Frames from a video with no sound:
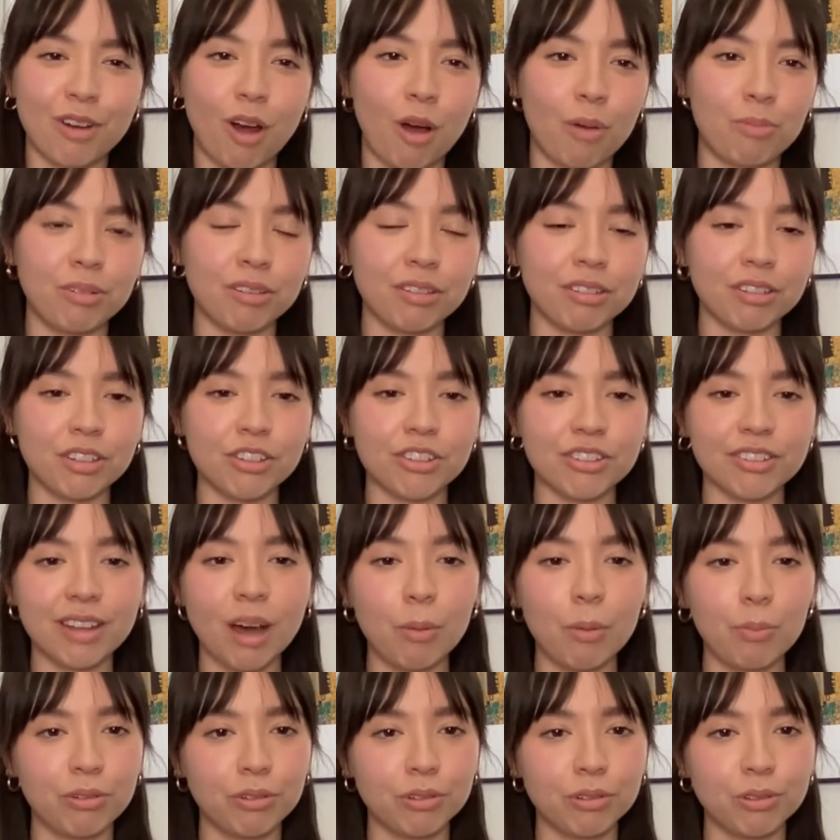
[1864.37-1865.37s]
obviously just
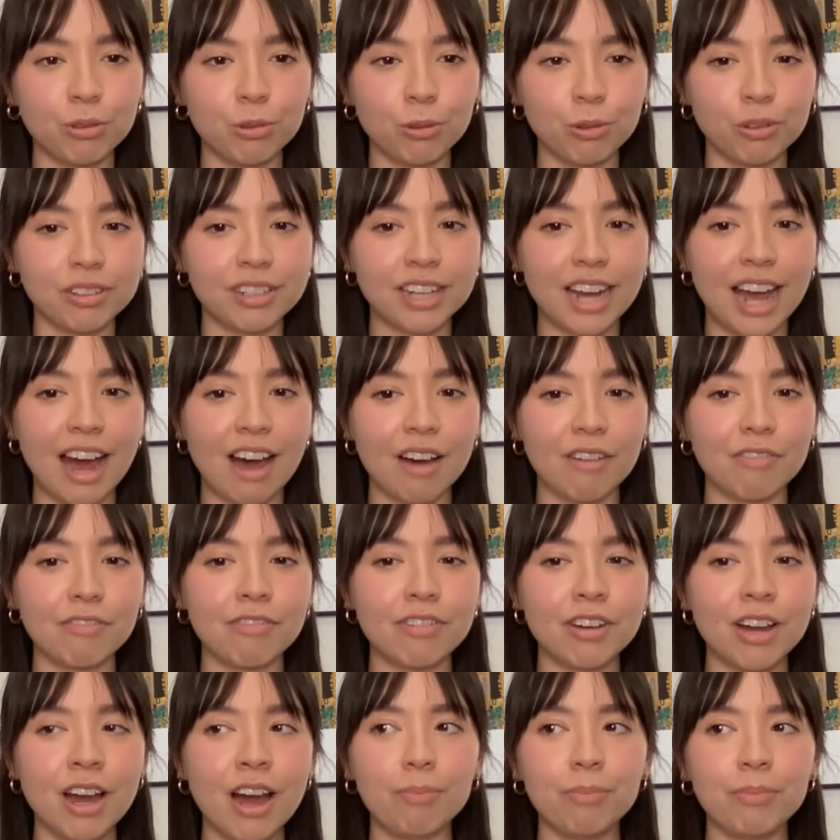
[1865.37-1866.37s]
helpful tools to have
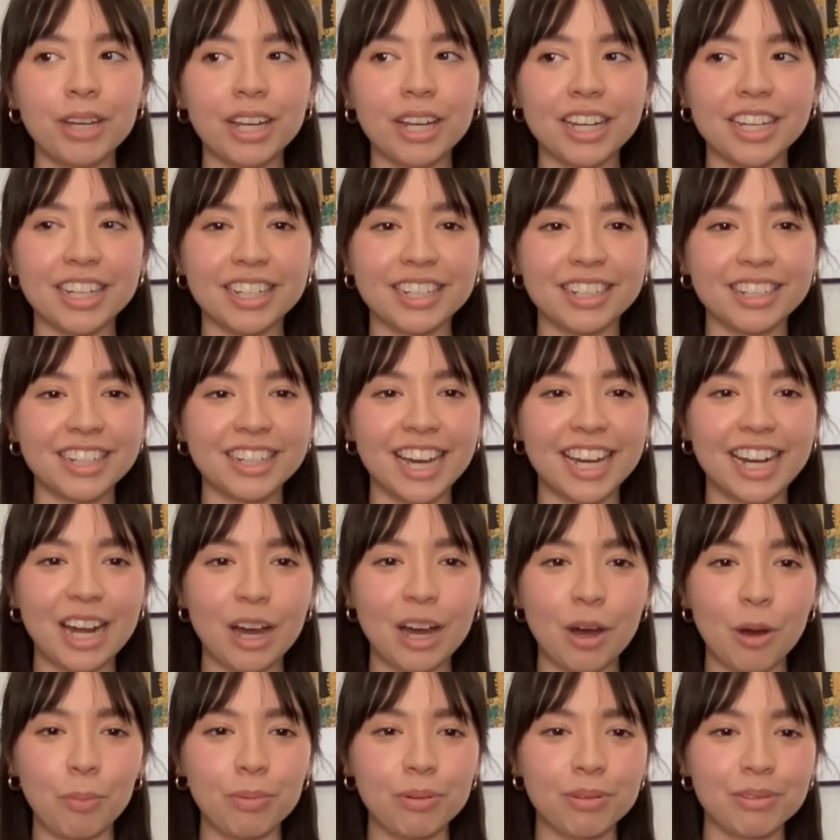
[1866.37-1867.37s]
and can kinda
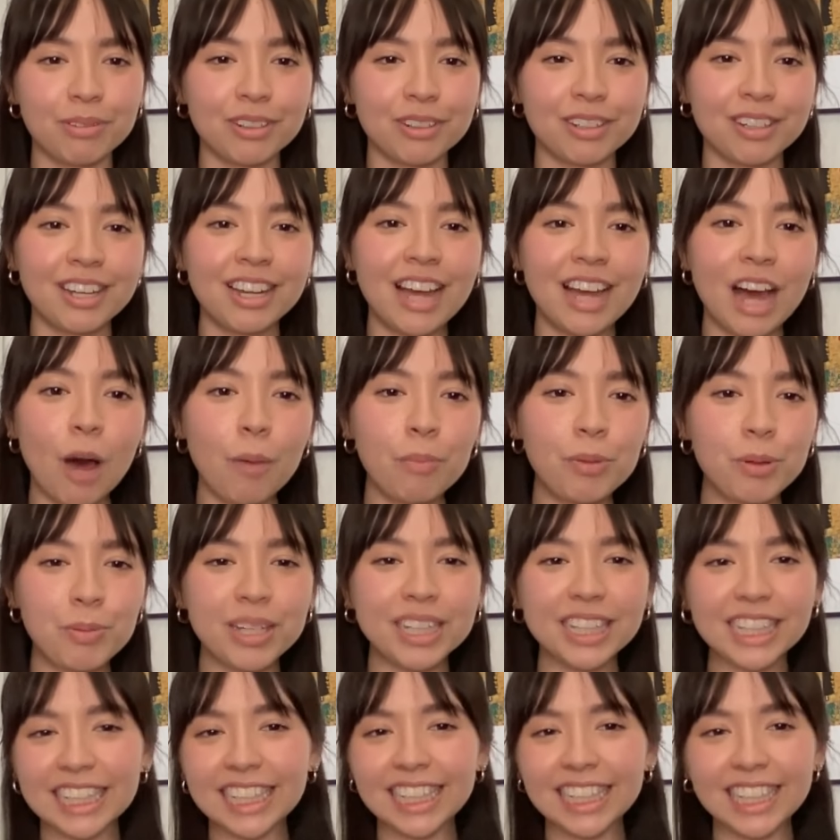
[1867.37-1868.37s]
help you
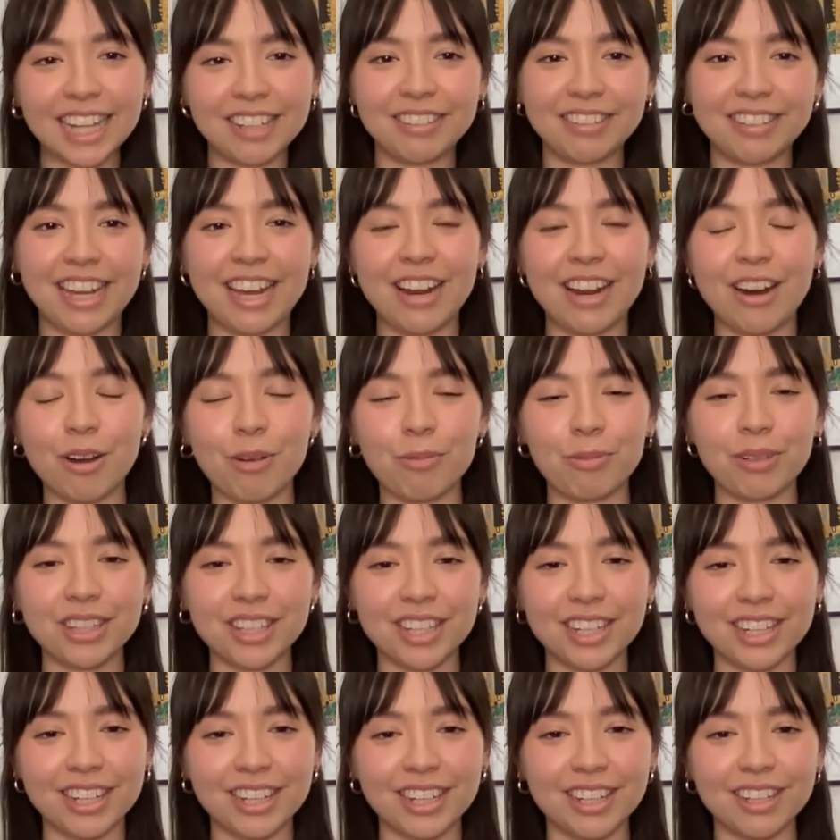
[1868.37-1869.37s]
be a little less scared with
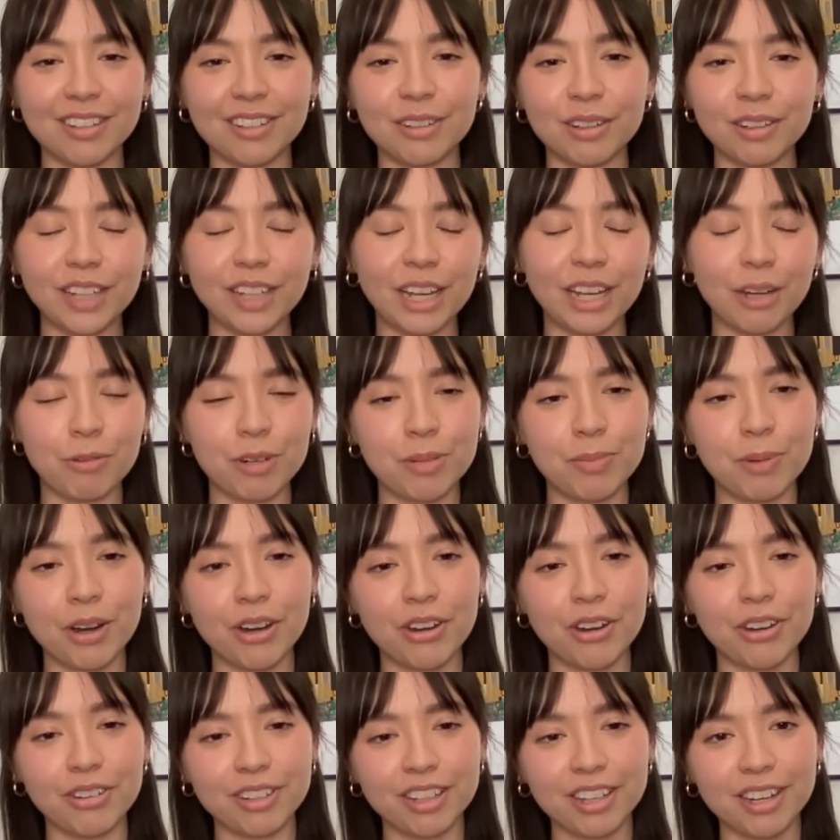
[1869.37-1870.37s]
the language
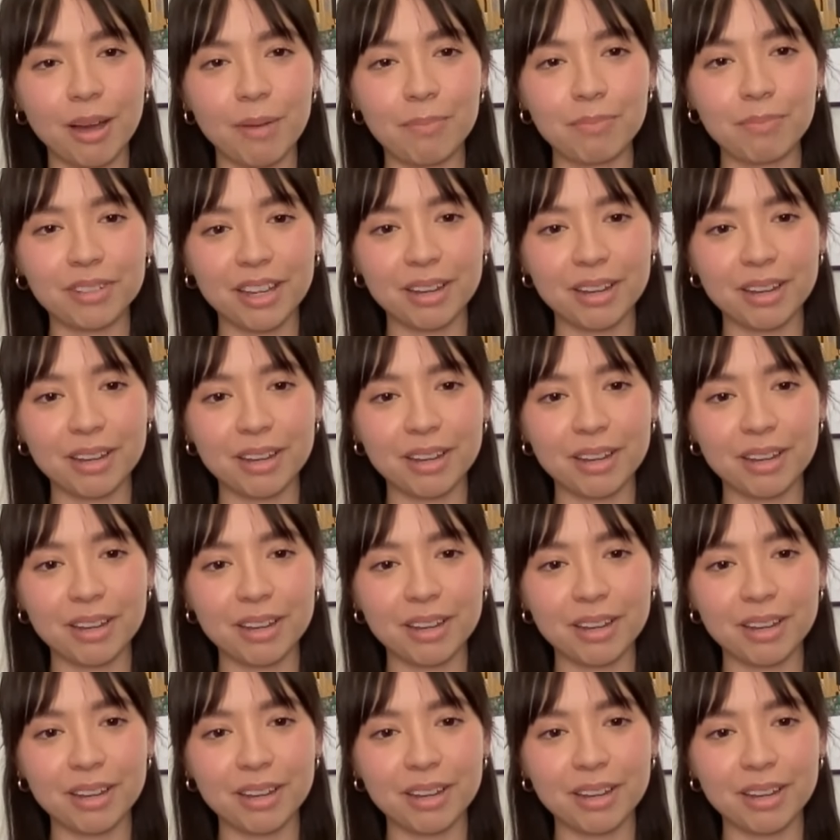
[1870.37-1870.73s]
barrier that comes